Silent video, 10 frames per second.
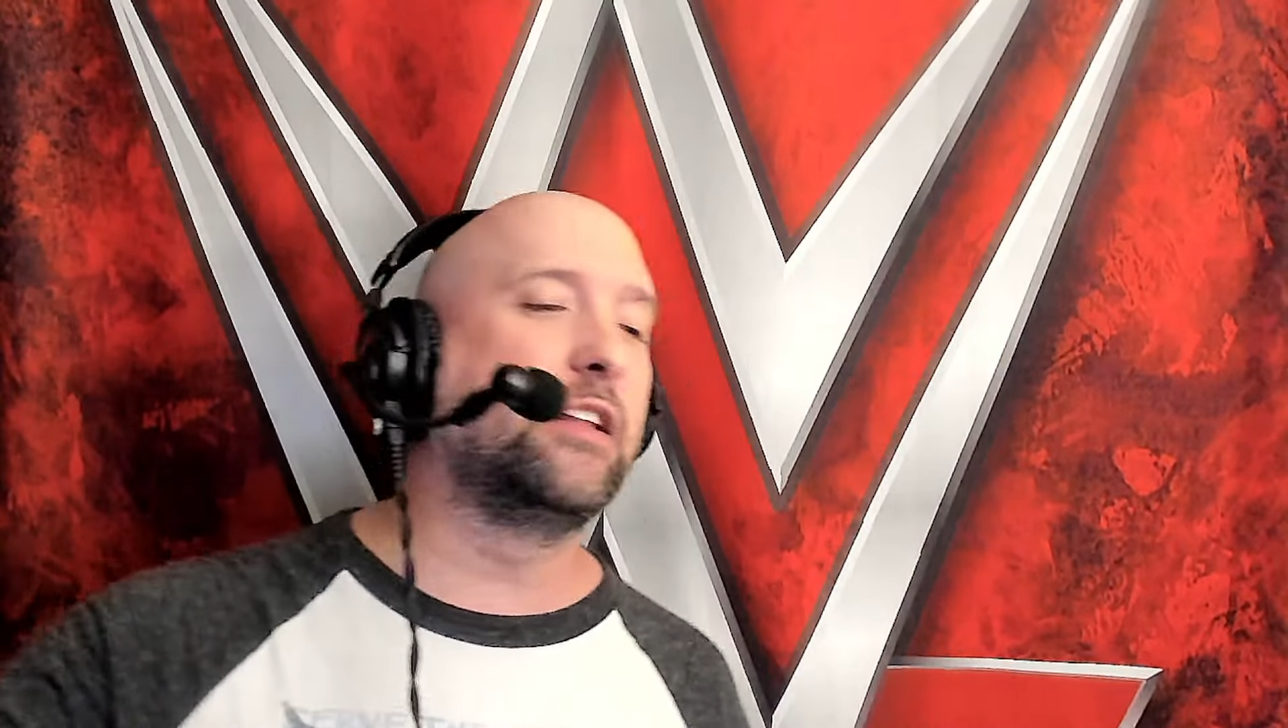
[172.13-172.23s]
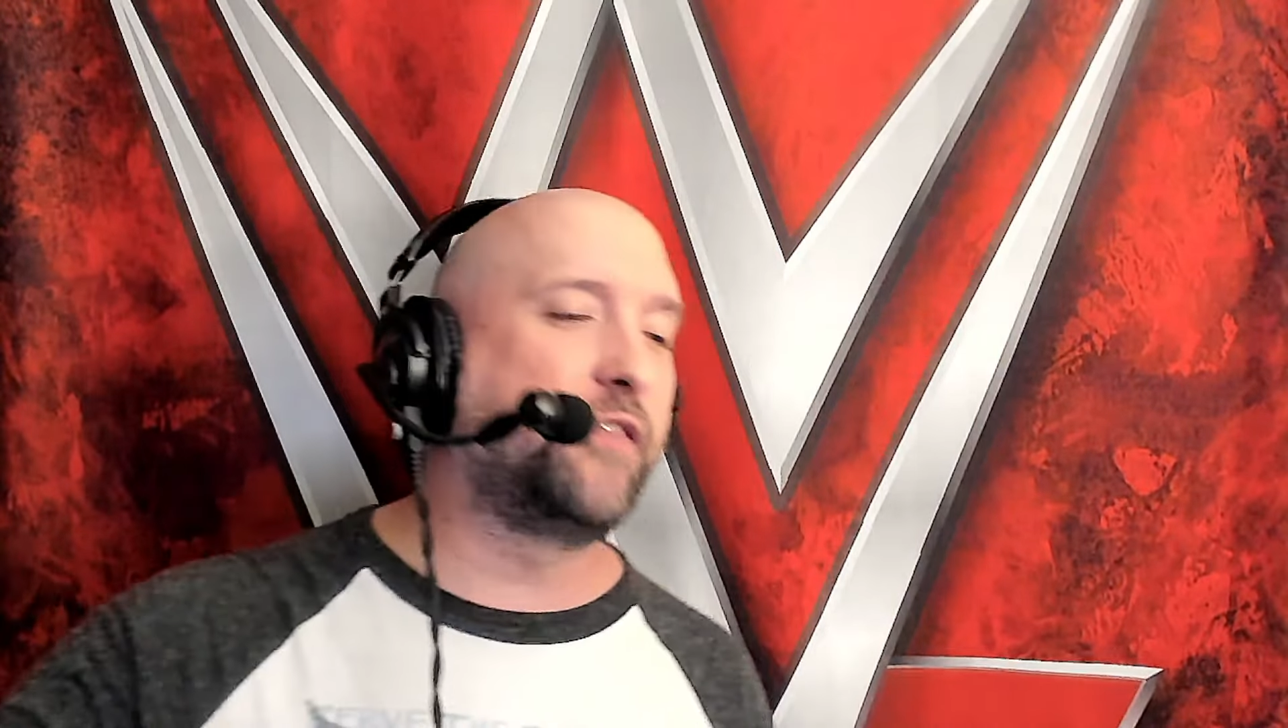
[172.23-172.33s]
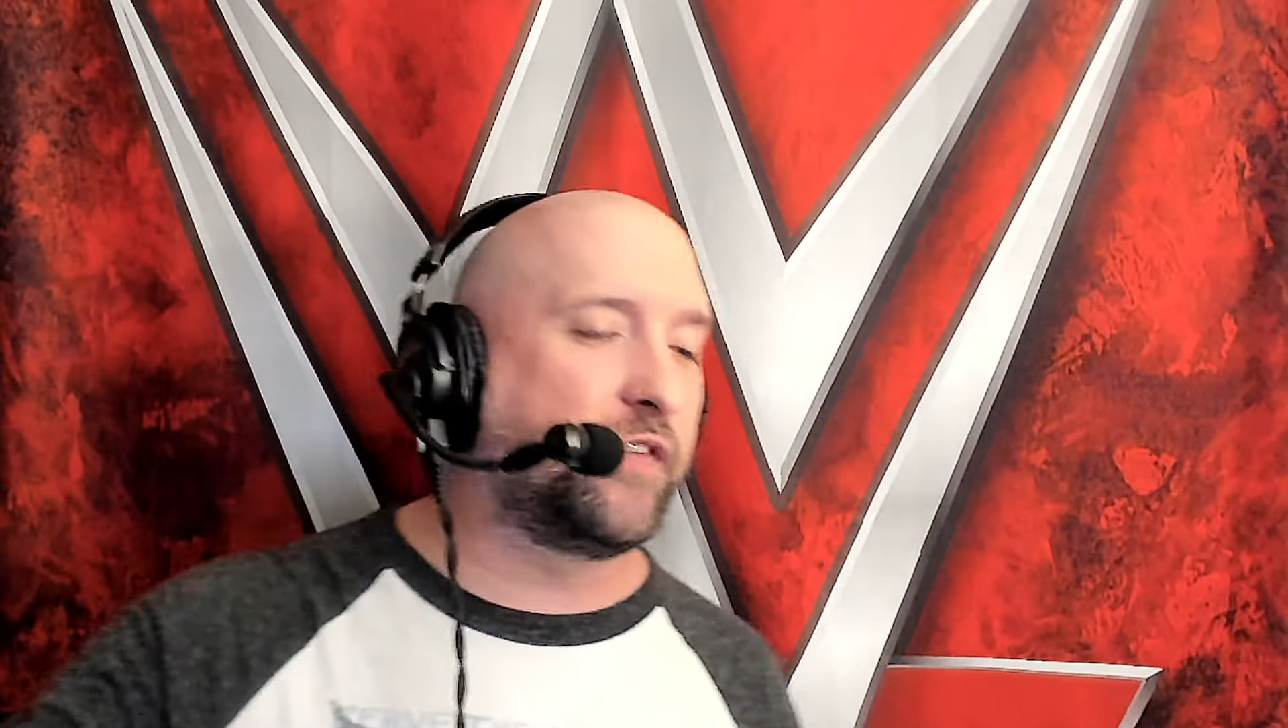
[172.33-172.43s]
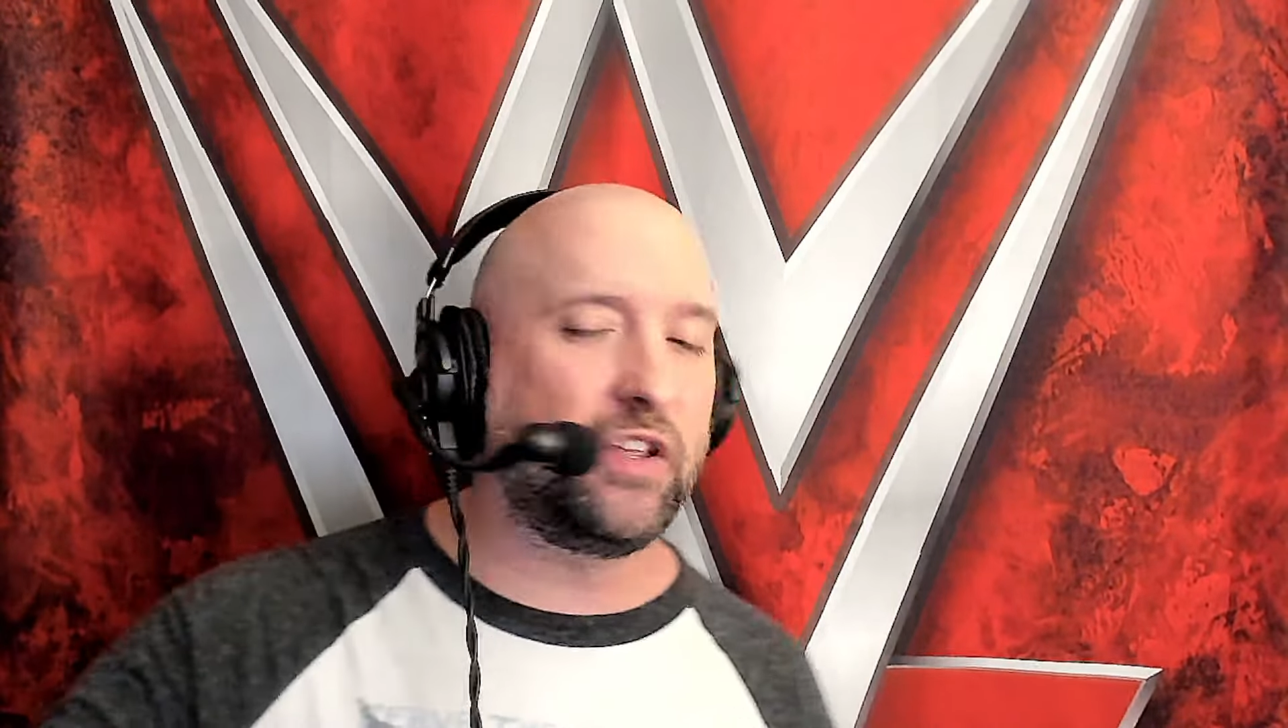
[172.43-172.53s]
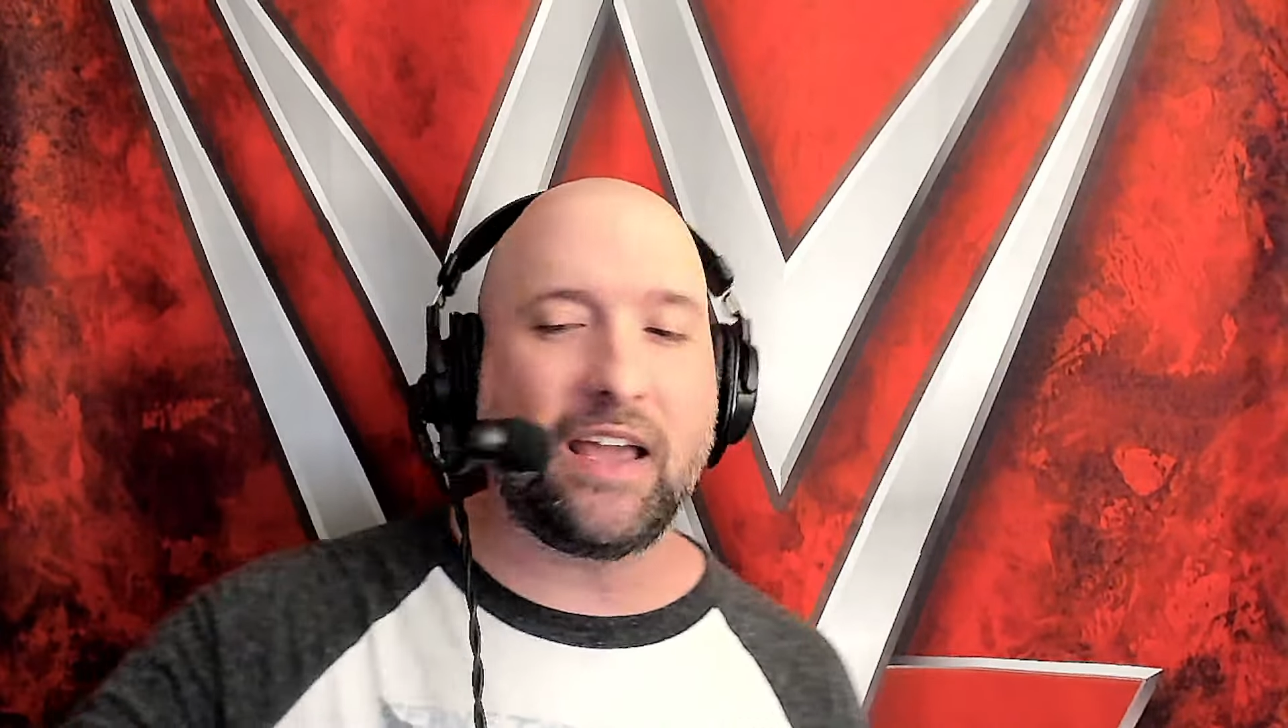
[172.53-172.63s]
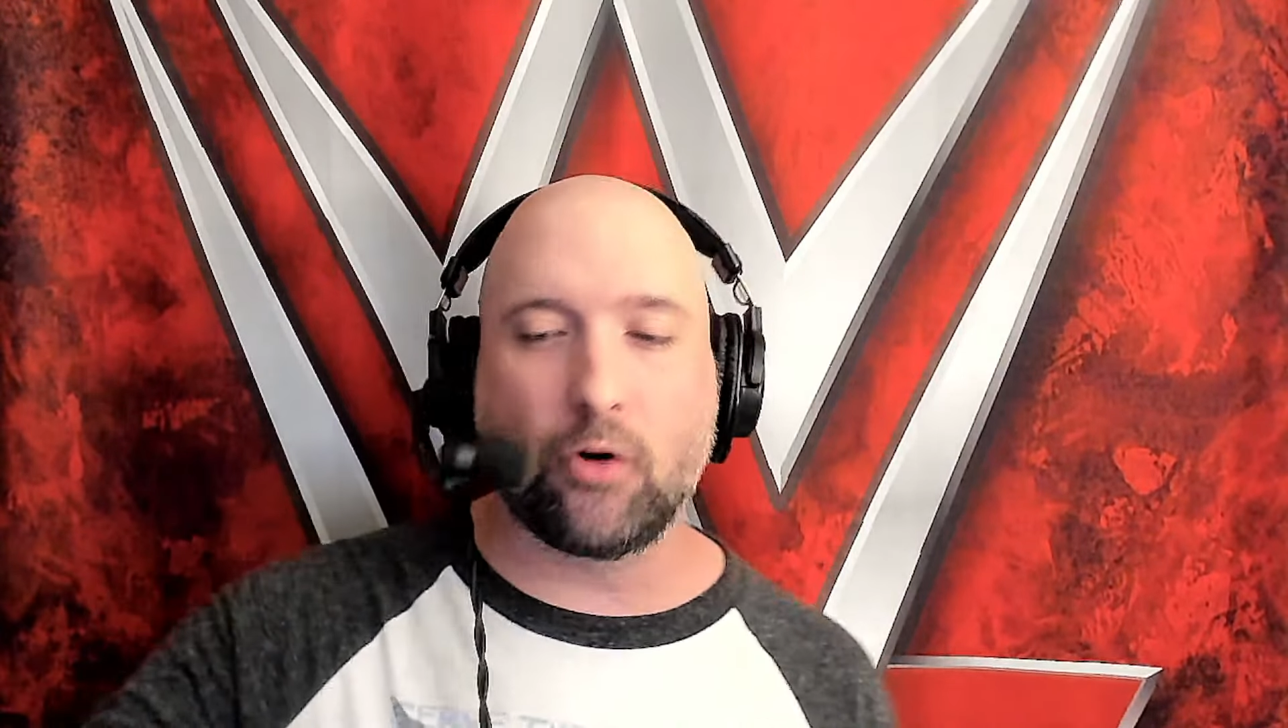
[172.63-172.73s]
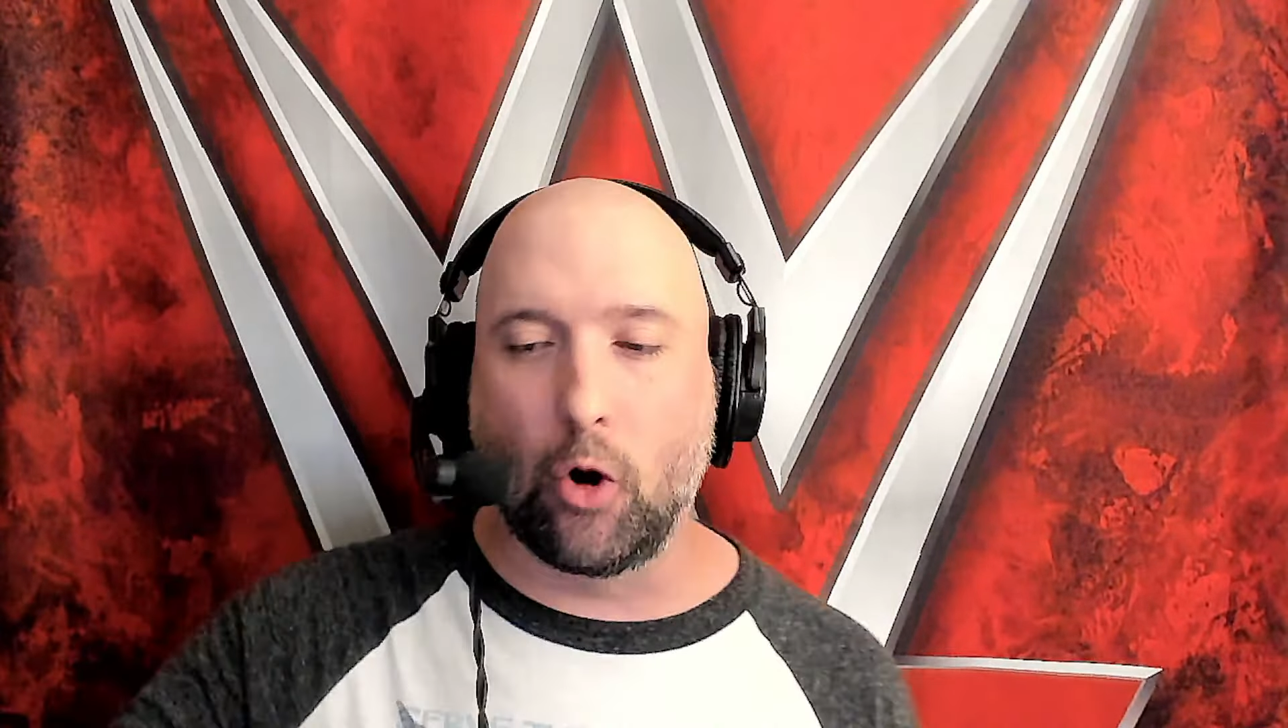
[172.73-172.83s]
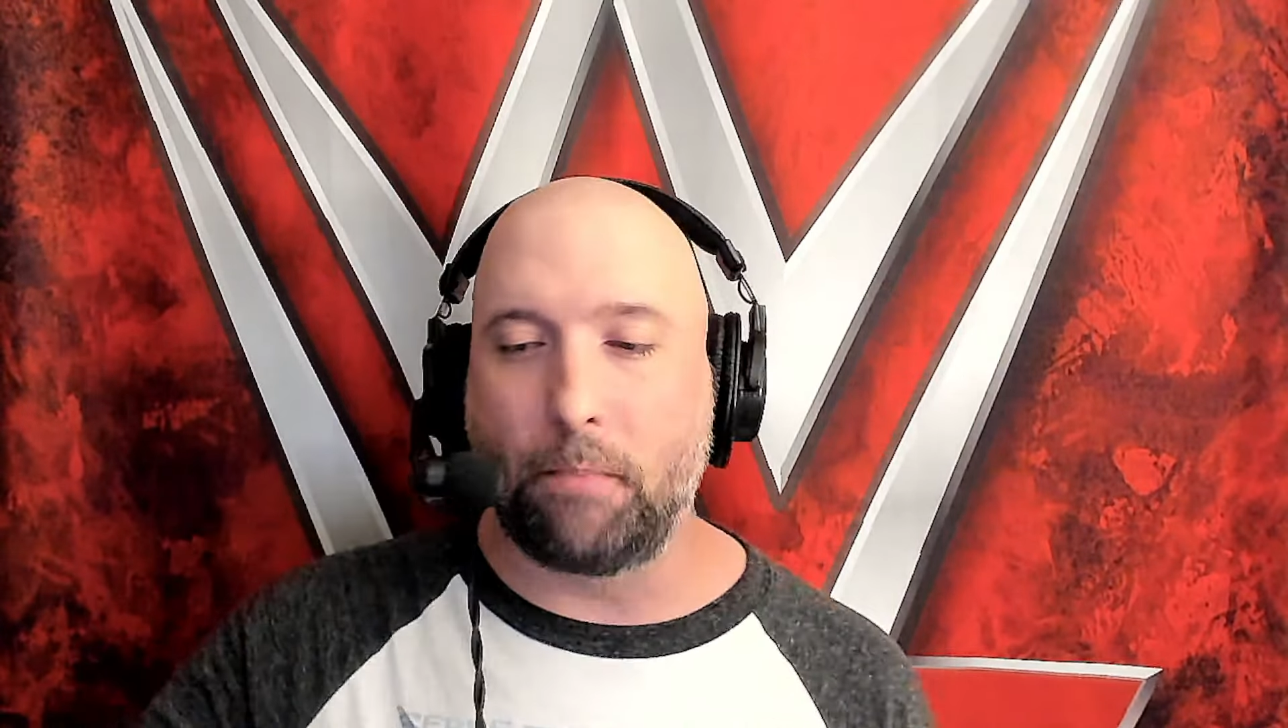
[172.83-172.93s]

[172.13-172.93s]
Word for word: 58 year old